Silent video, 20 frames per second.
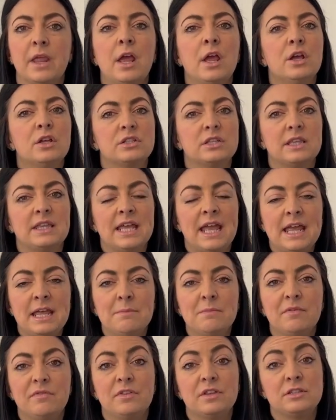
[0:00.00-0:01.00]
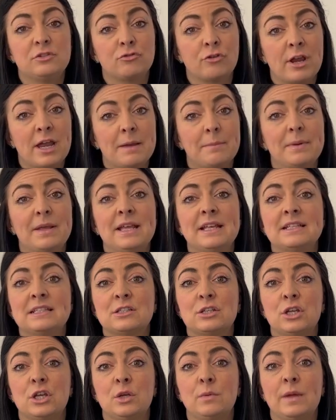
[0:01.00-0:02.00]
So the aim of the drip is
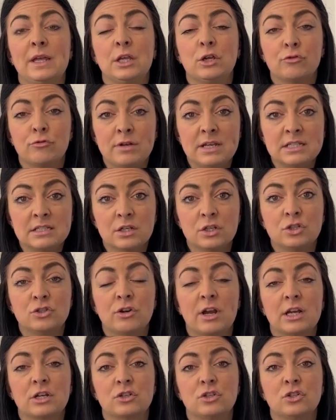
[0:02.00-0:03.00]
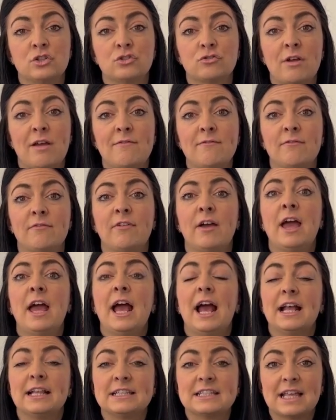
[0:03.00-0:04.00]
to increase contraction strength
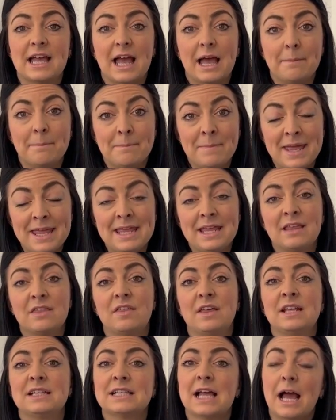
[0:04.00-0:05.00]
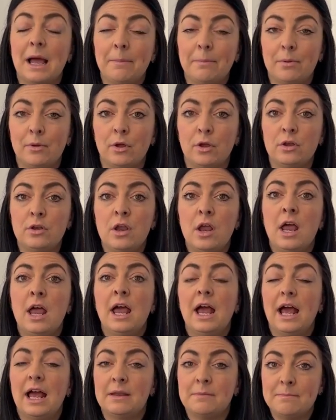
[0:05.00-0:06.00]
and to make things happen
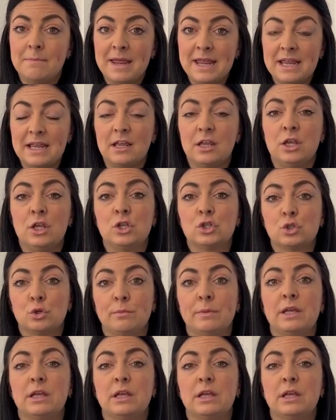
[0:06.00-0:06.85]
and make your tummy